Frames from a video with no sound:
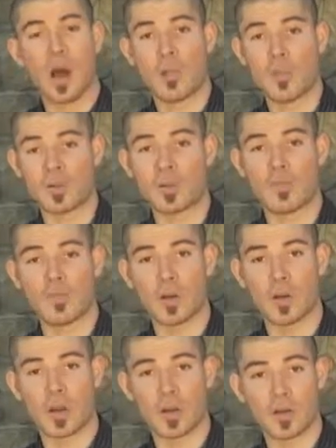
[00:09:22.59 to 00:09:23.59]
Almost
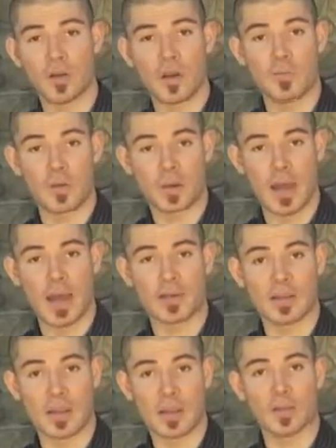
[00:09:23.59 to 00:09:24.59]
every note on the trumpet
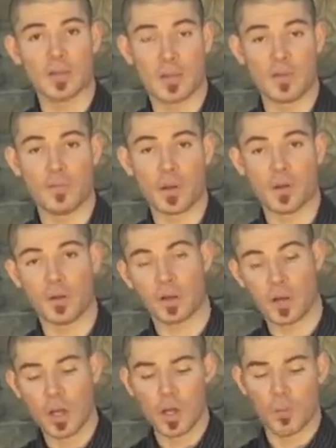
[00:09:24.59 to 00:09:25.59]
has an alternate
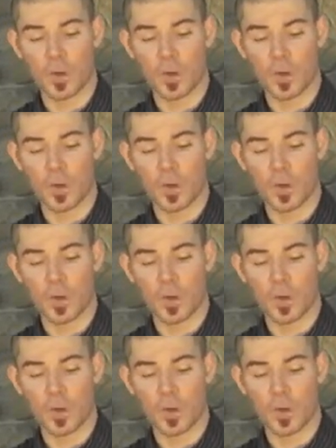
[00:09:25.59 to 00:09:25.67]
fingering